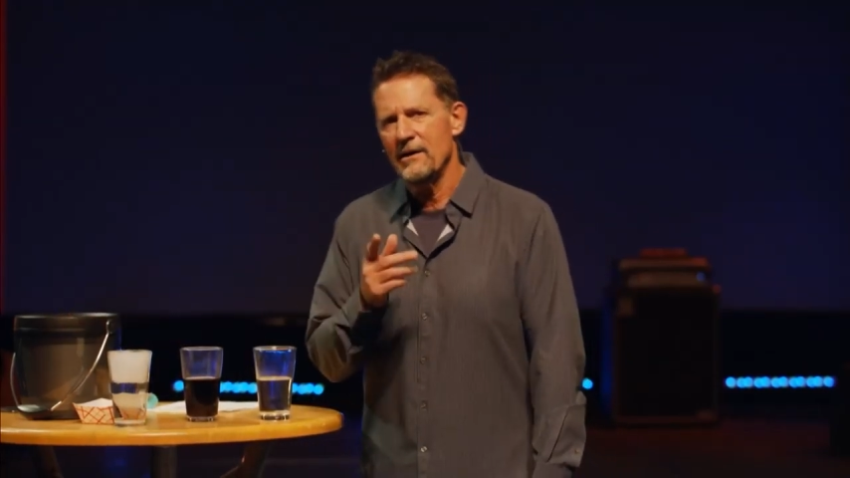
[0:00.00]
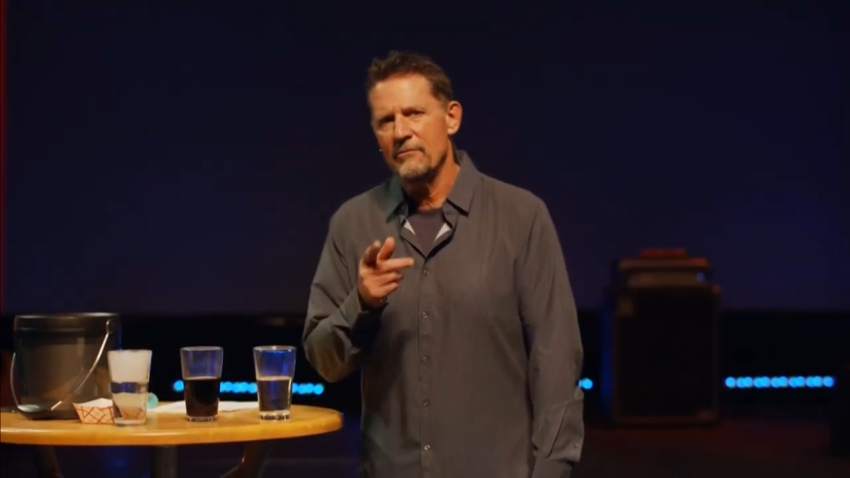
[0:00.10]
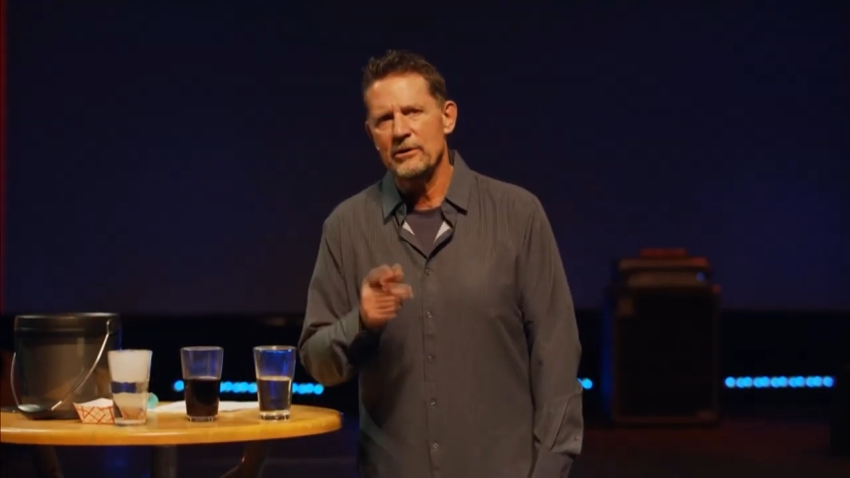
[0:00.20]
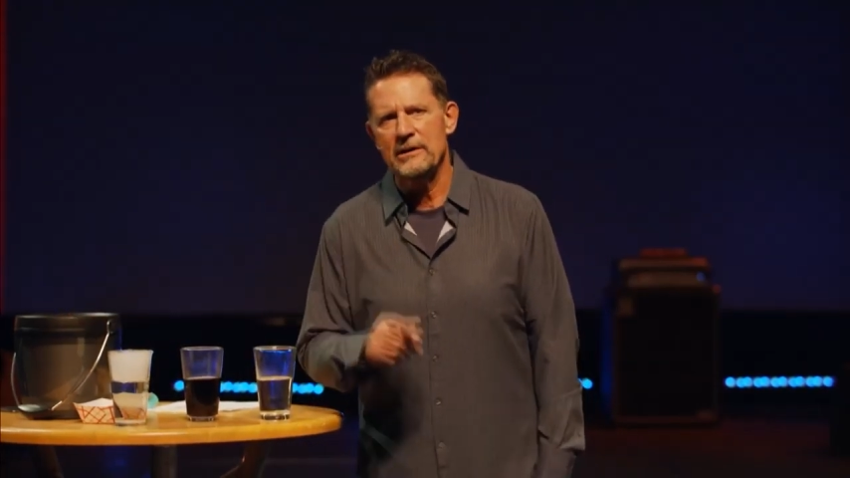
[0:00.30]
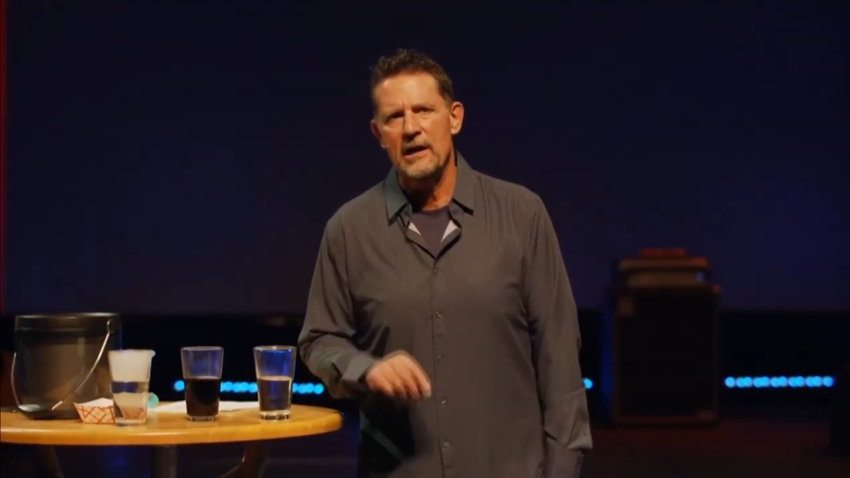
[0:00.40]

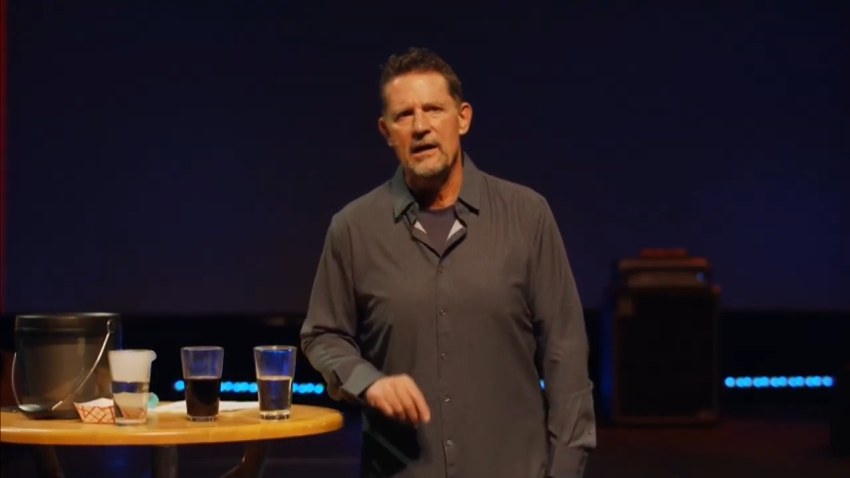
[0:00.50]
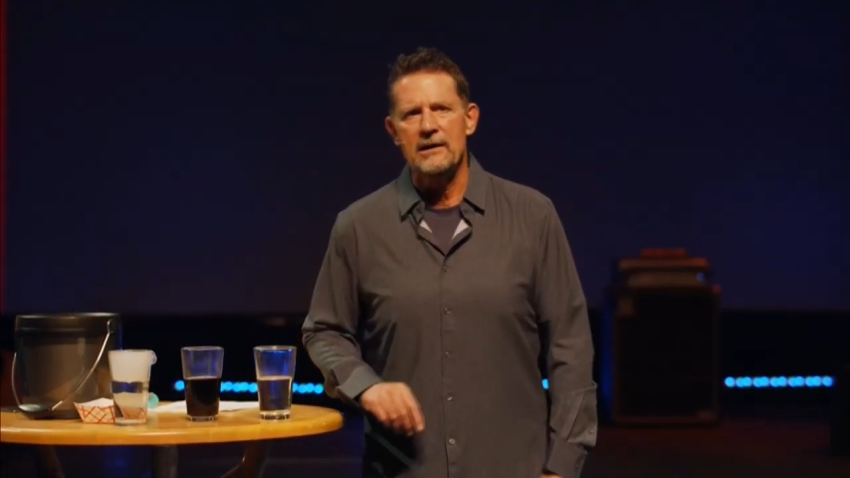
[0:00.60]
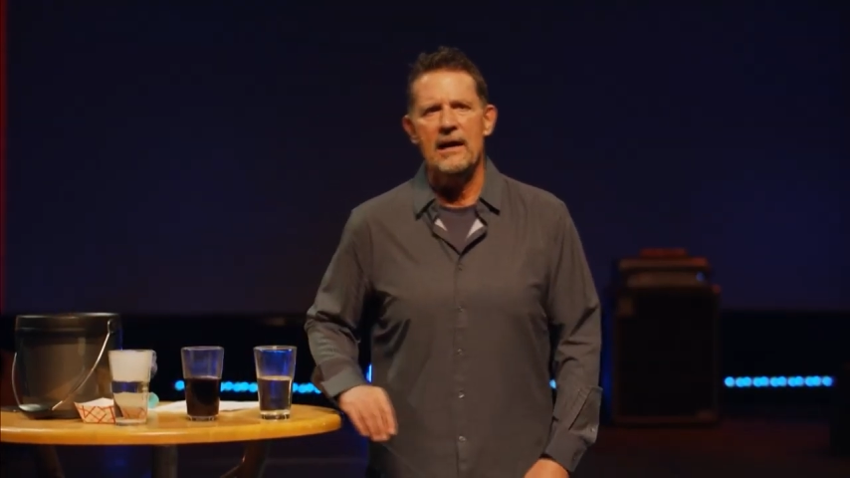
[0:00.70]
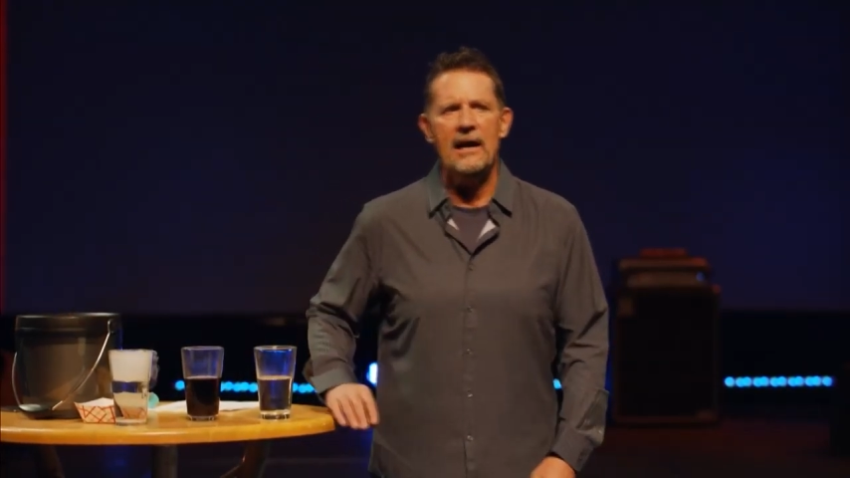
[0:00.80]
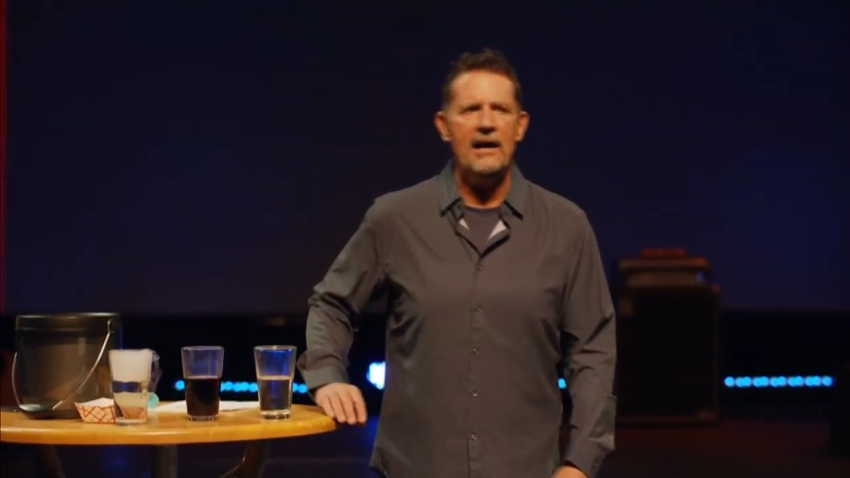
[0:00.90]
of what
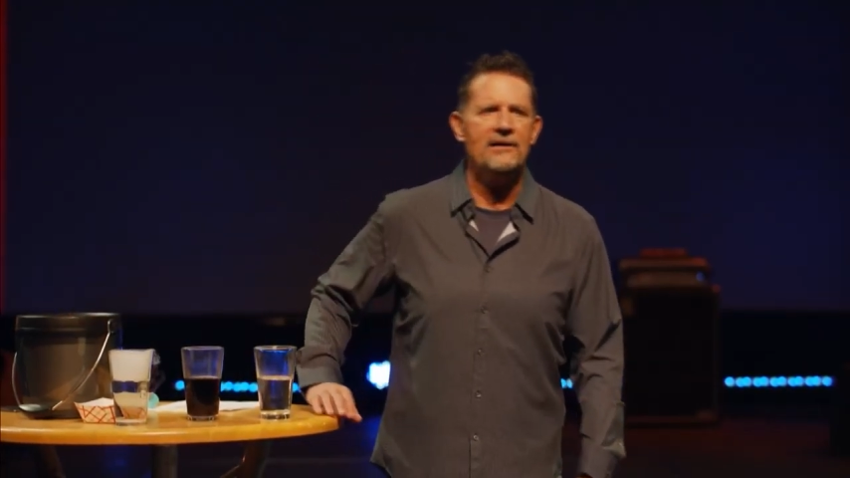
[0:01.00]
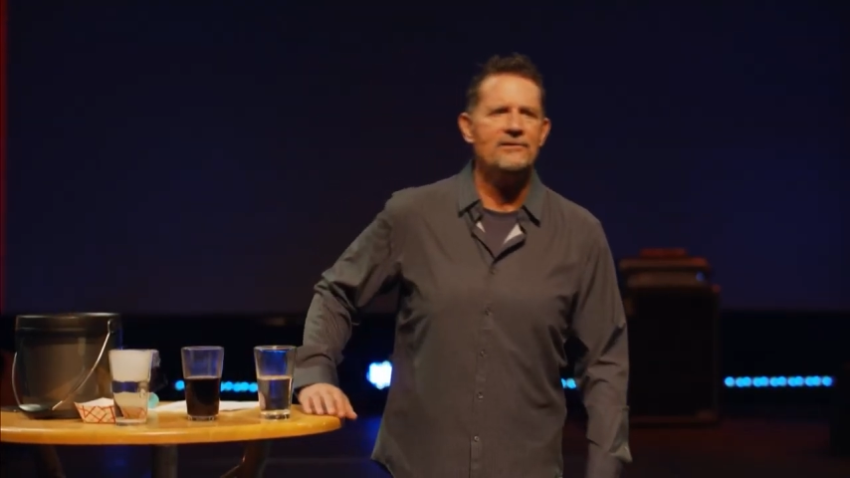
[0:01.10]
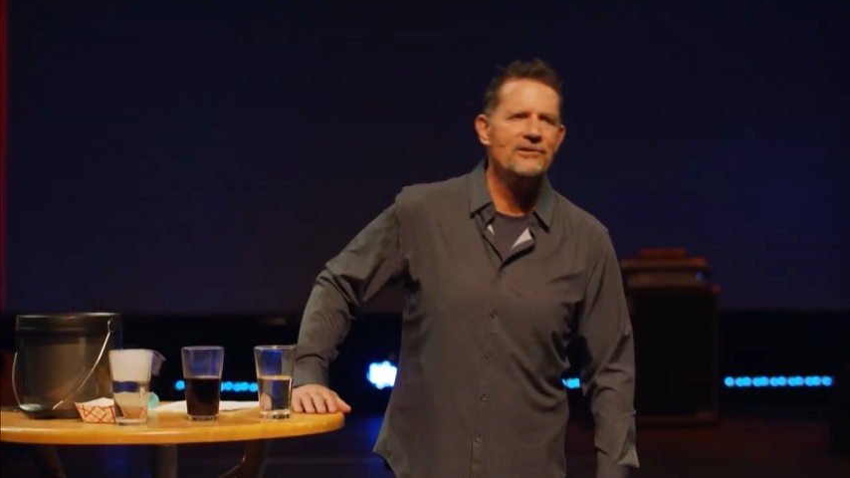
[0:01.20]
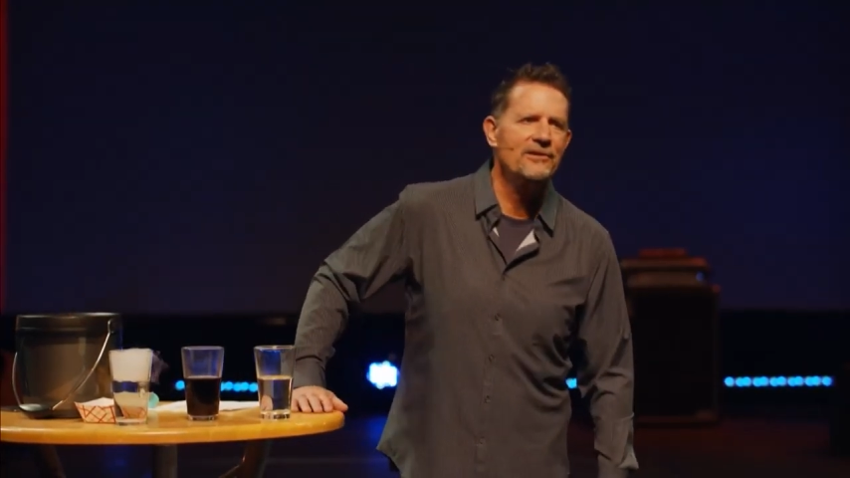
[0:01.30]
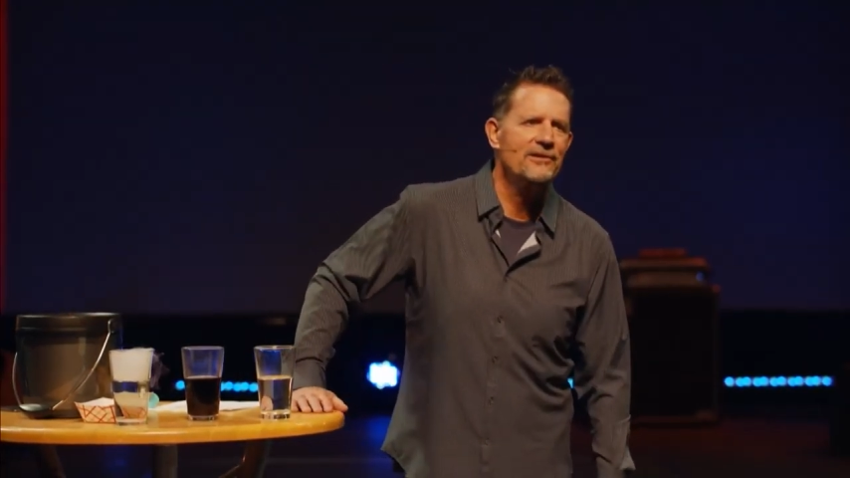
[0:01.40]
God
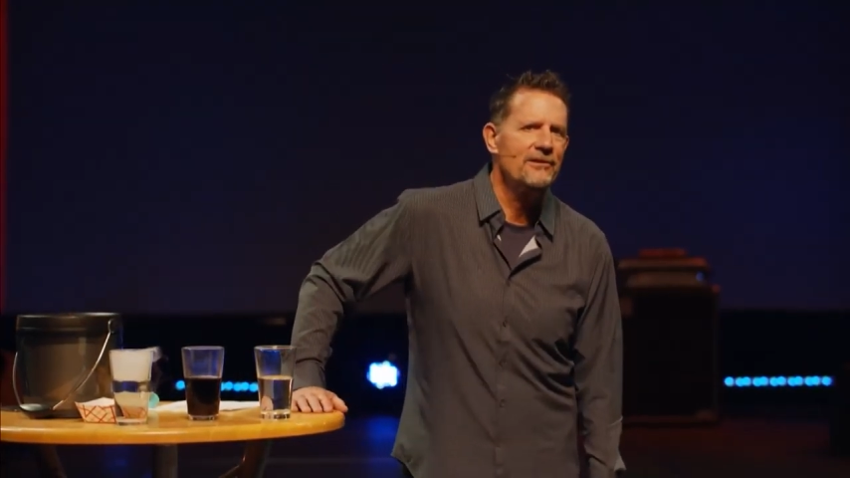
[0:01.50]
has